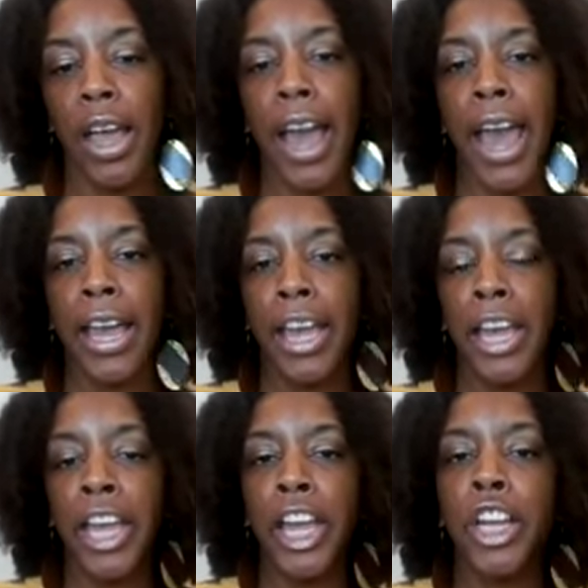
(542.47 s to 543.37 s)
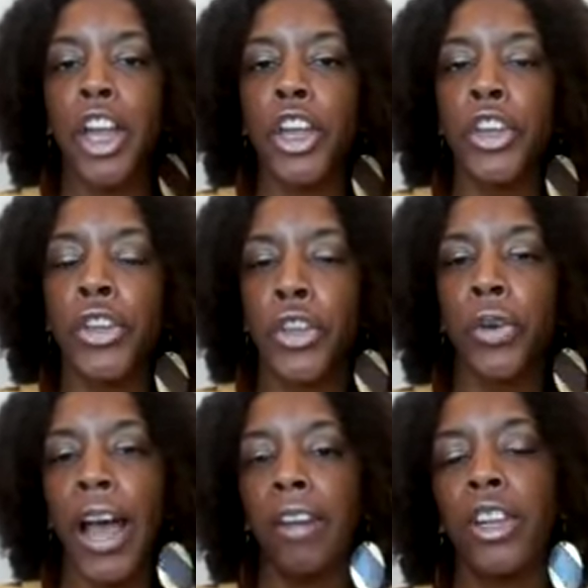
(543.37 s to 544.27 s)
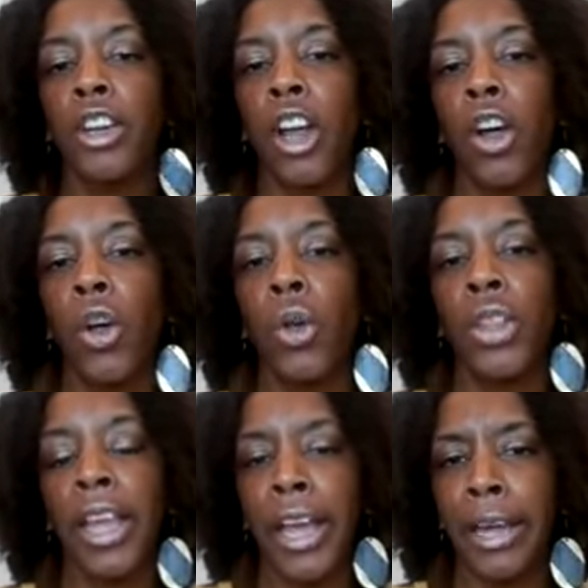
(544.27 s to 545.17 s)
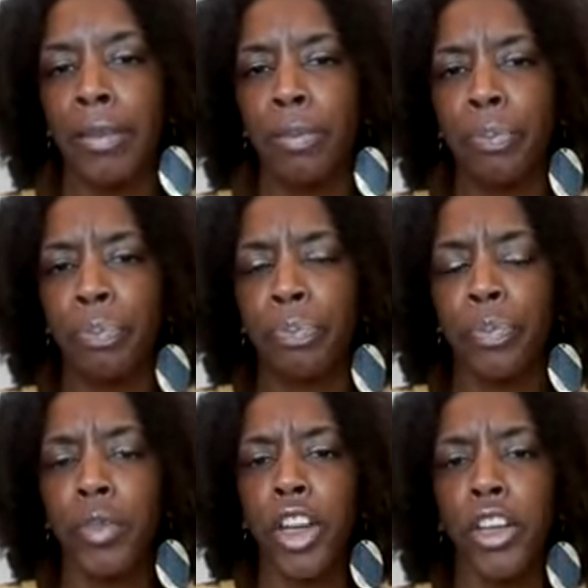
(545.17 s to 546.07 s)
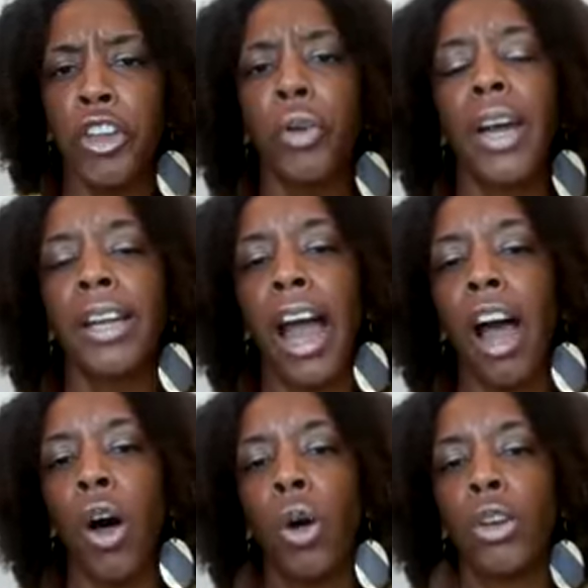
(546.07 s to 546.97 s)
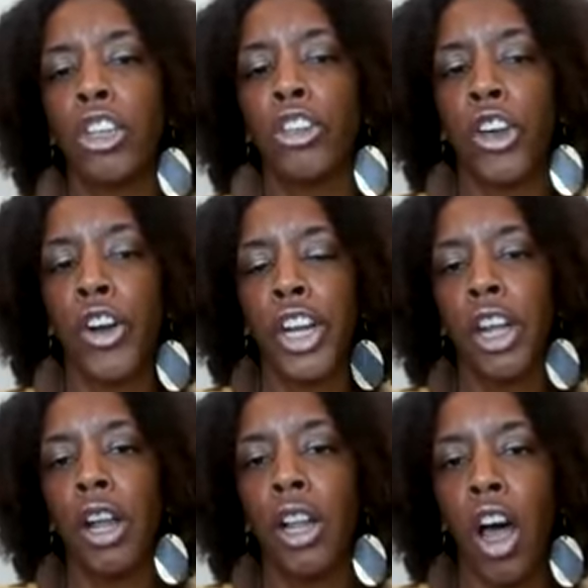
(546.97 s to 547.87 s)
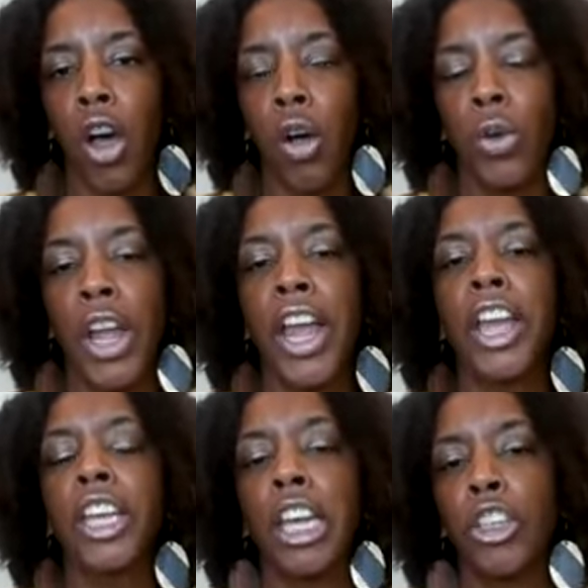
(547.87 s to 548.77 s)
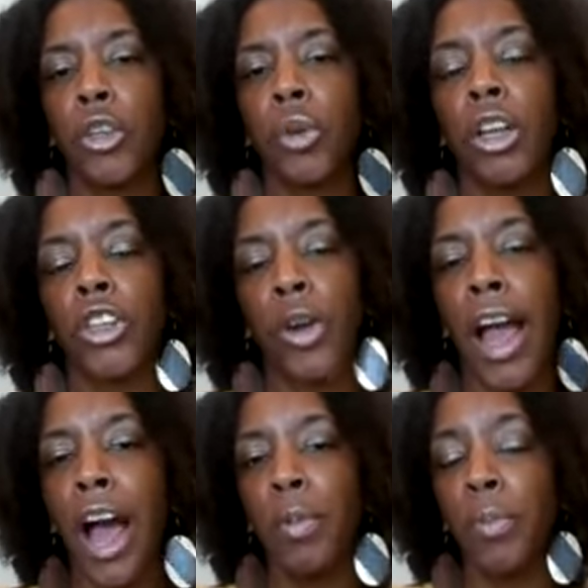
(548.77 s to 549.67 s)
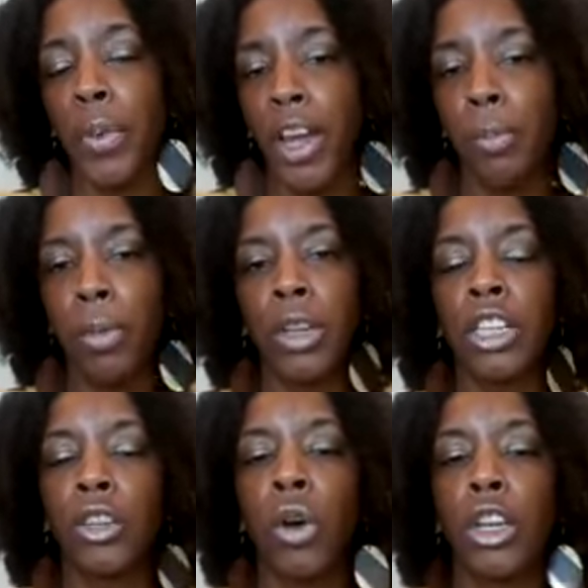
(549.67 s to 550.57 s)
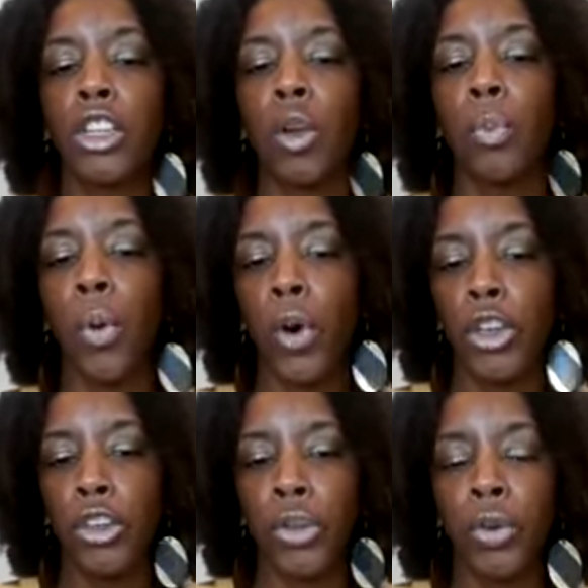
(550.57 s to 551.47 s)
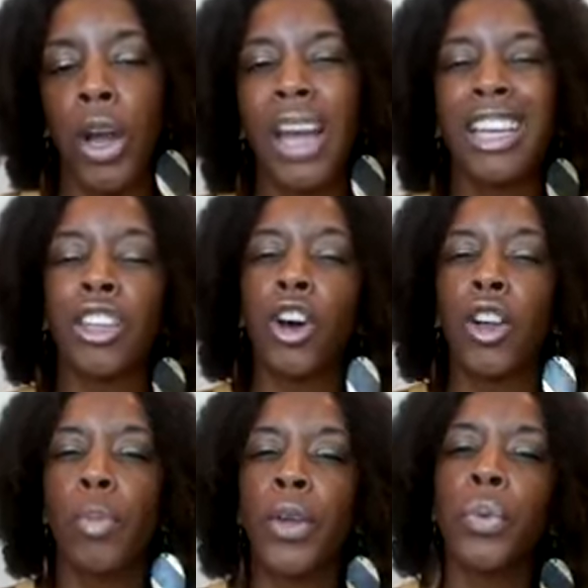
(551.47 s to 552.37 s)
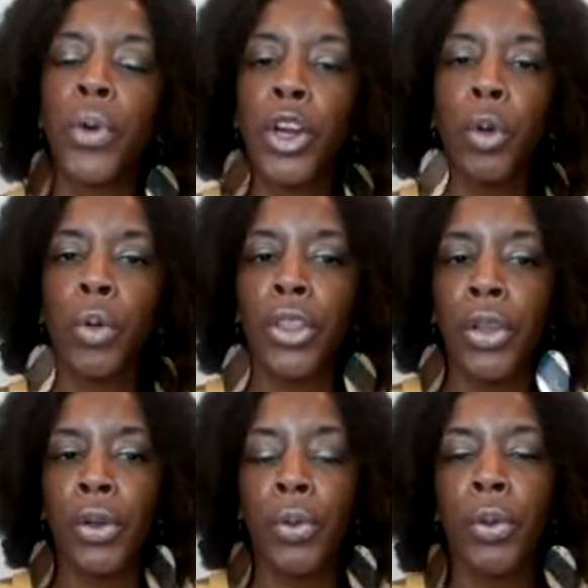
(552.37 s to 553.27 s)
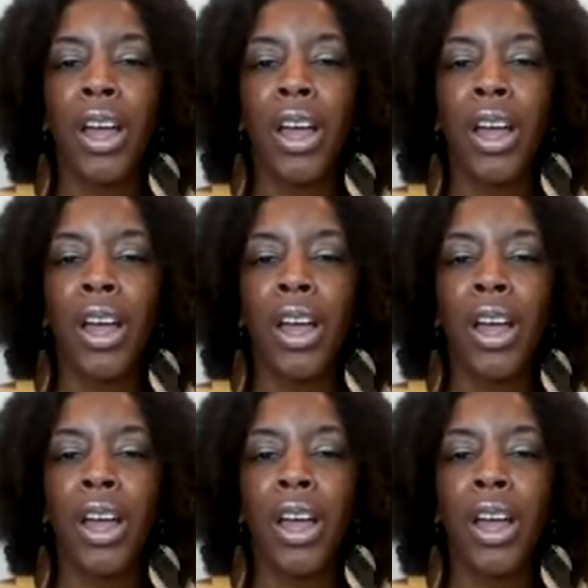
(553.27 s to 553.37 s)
And you have to know that you are not on this journey alone. Get you a tribe of people that's going to support you, that's going to be real with you.